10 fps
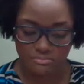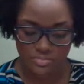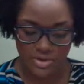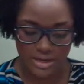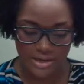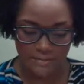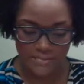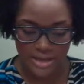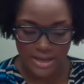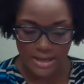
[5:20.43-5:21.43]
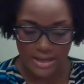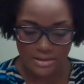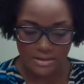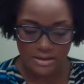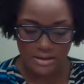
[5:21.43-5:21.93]
Okay,
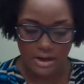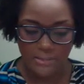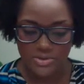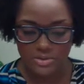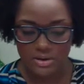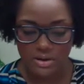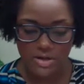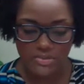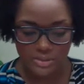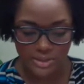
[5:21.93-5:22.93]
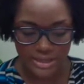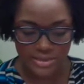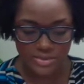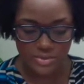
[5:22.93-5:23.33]
and opportunity cost relates